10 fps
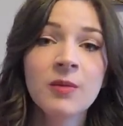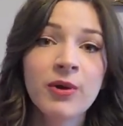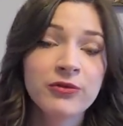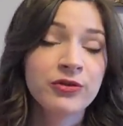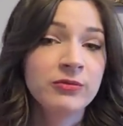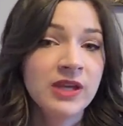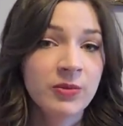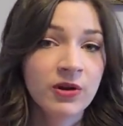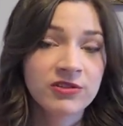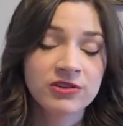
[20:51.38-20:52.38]
But for me
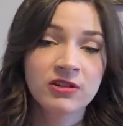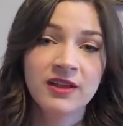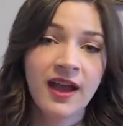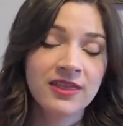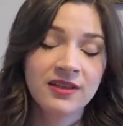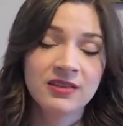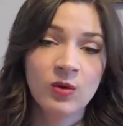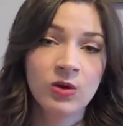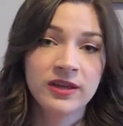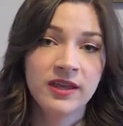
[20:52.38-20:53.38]
personally, I think
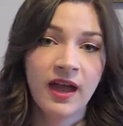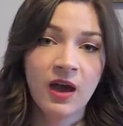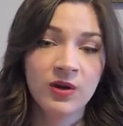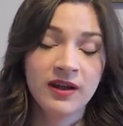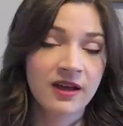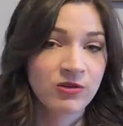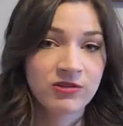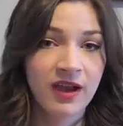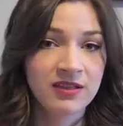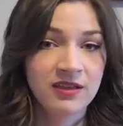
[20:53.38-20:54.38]
that working out and
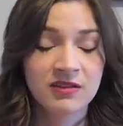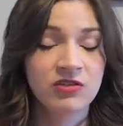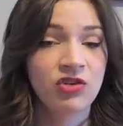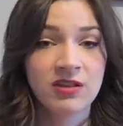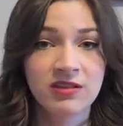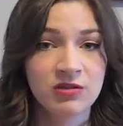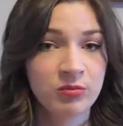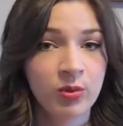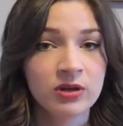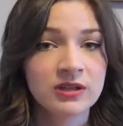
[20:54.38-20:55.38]
exercising is just as
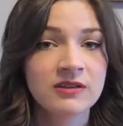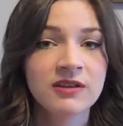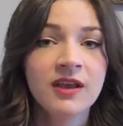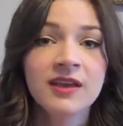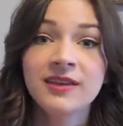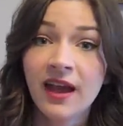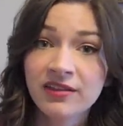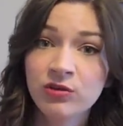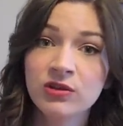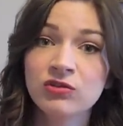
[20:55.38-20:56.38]
important.
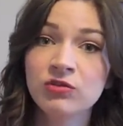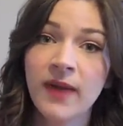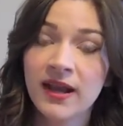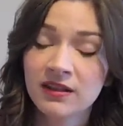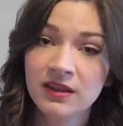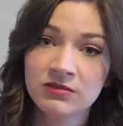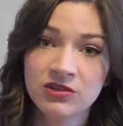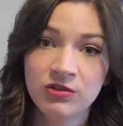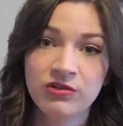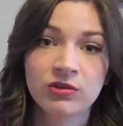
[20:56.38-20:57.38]
Yes, you can dramatically
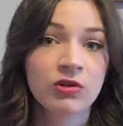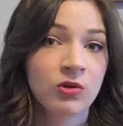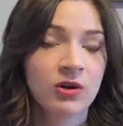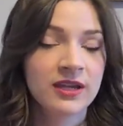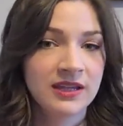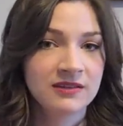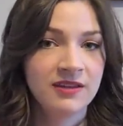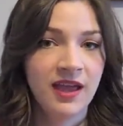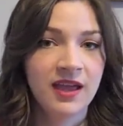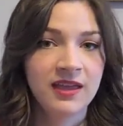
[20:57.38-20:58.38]
reduce your caloric
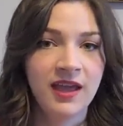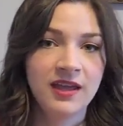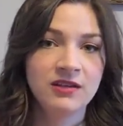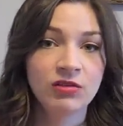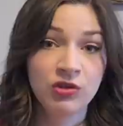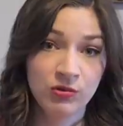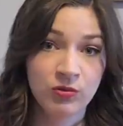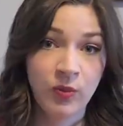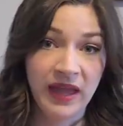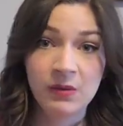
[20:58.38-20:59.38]
intake and
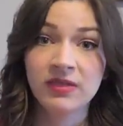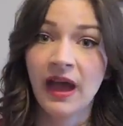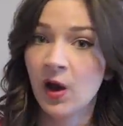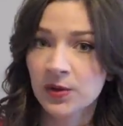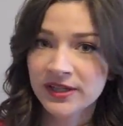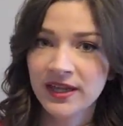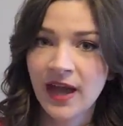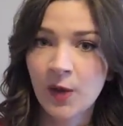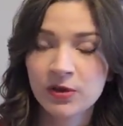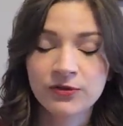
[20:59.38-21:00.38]
lose weight without working
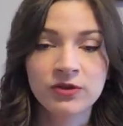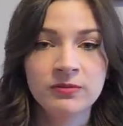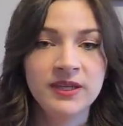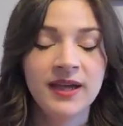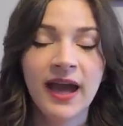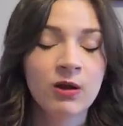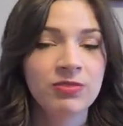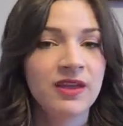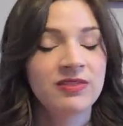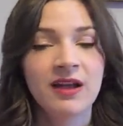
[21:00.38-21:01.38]
out, but for me, I
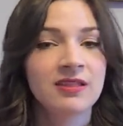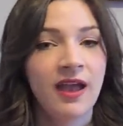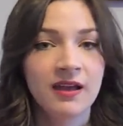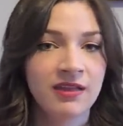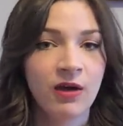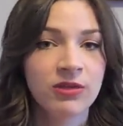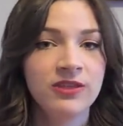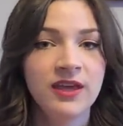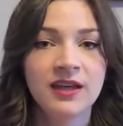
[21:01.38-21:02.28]
don't think that's as healthy.